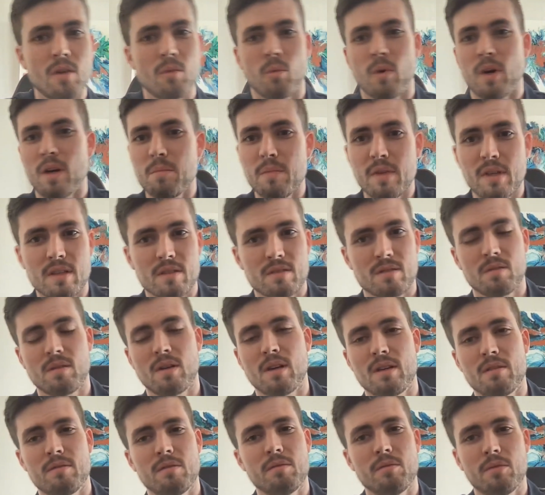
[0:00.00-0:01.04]
One, because a
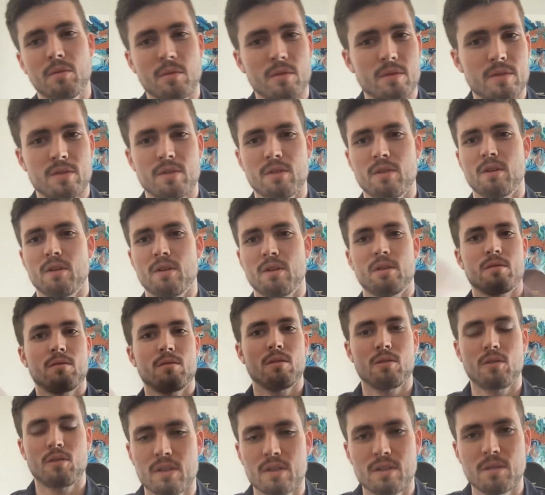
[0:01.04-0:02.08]
lot of influencers are
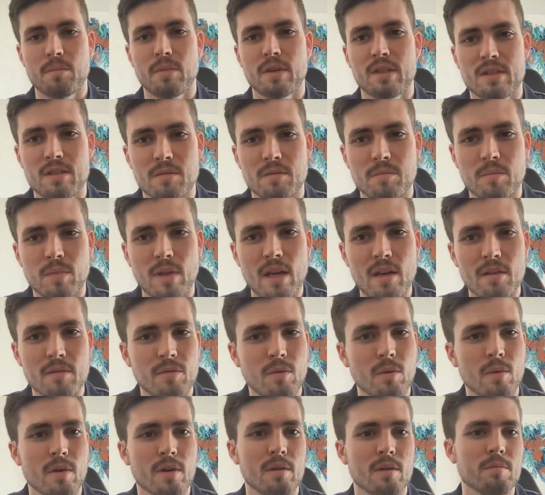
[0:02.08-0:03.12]
across a bunch of
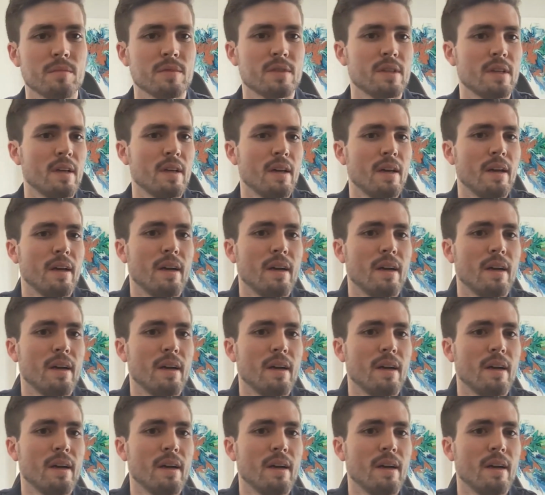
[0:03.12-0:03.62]
platforms.